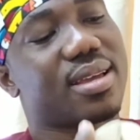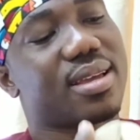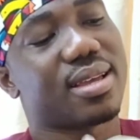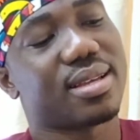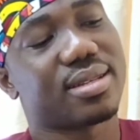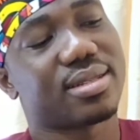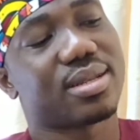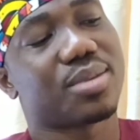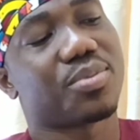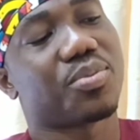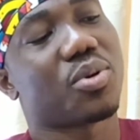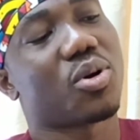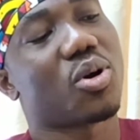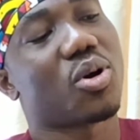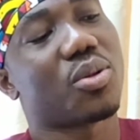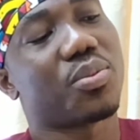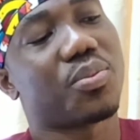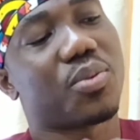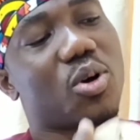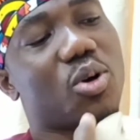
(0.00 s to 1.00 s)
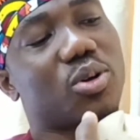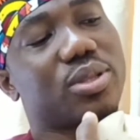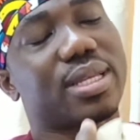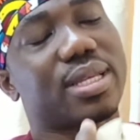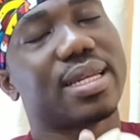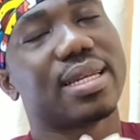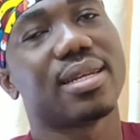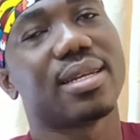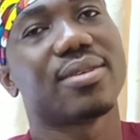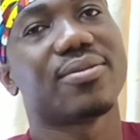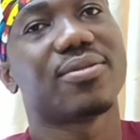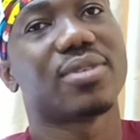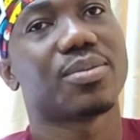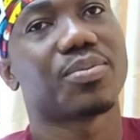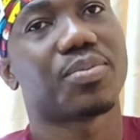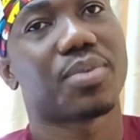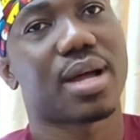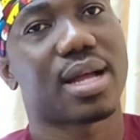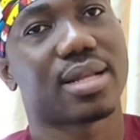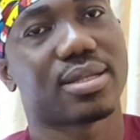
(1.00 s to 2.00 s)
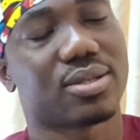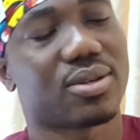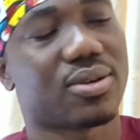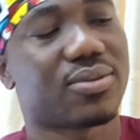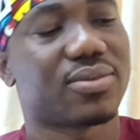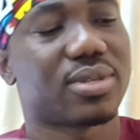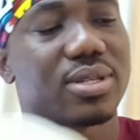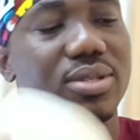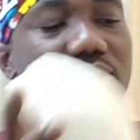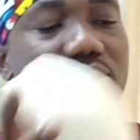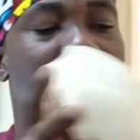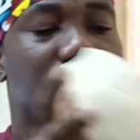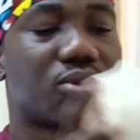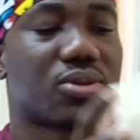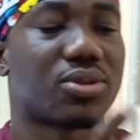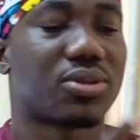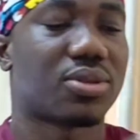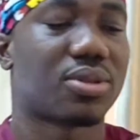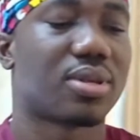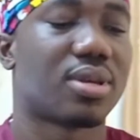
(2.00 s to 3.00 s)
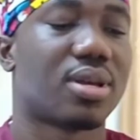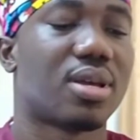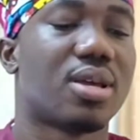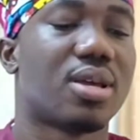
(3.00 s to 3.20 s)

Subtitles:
is the pulp or the living part of the tooth.